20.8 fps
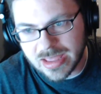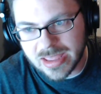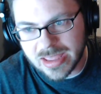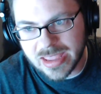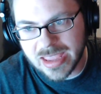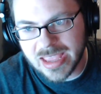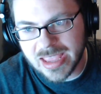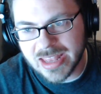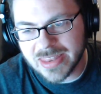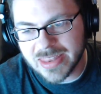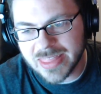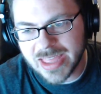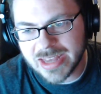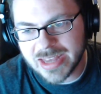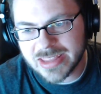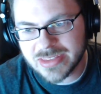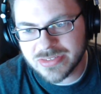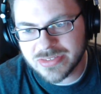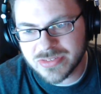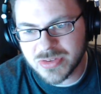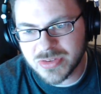and
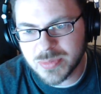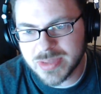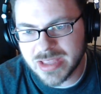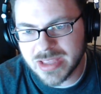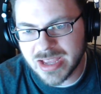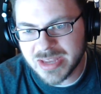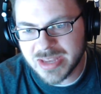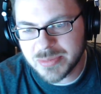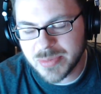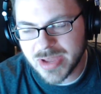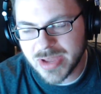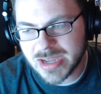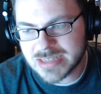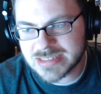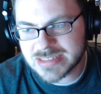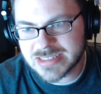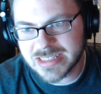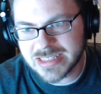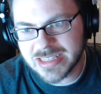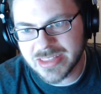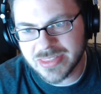that is to be
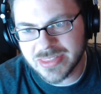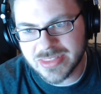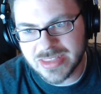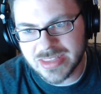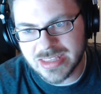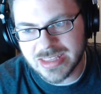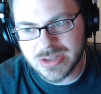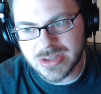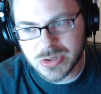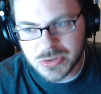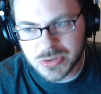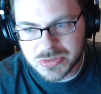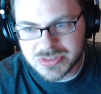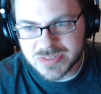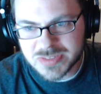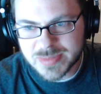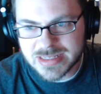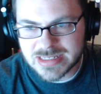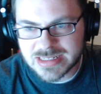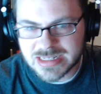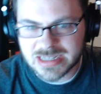unboxing the
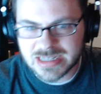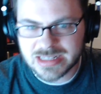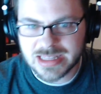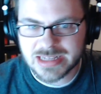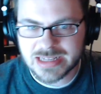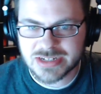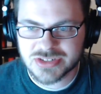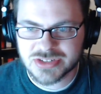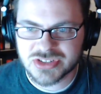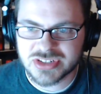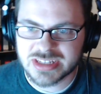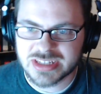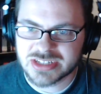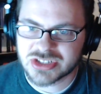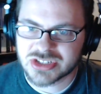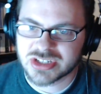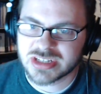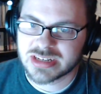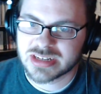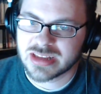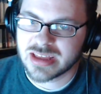Ultimate Collector's
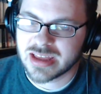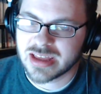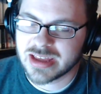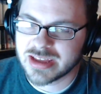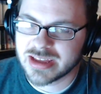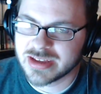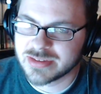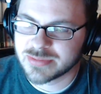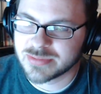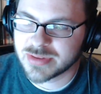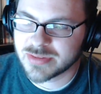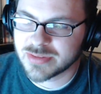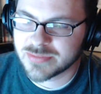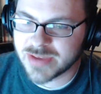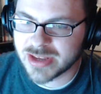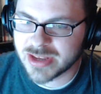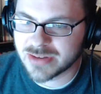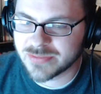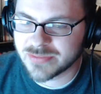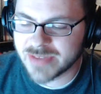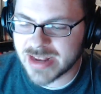Edition of
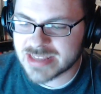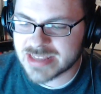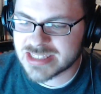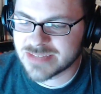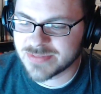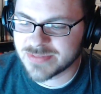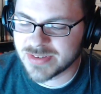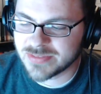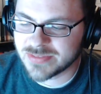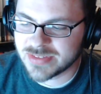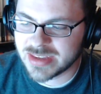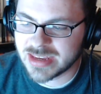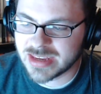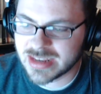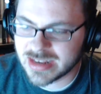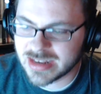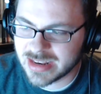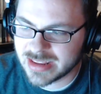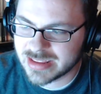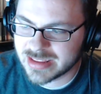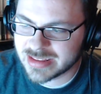Final Fantasy
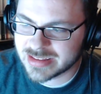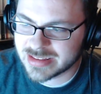XV.